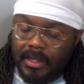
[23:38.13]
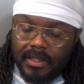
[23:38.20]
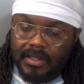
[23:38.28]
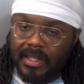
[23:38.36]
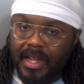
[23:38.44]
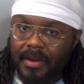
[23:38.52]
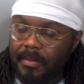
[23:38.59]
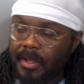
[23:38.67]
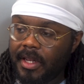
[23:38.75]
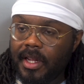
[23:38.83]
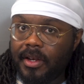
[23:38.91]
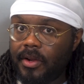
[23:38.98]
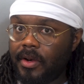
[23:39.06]
It's a lot of
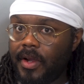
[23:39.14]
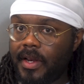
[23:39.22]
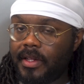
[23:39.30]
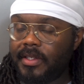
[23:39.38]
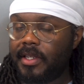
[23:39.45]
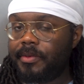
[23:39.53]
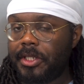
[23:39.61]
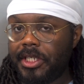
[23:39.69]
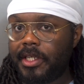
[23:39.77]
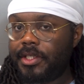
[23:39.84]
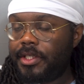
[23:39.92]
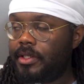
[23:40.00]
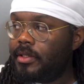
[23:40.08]
men that don't know how to take
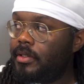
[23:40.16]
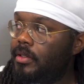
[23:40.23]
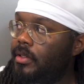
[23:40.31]
rejection.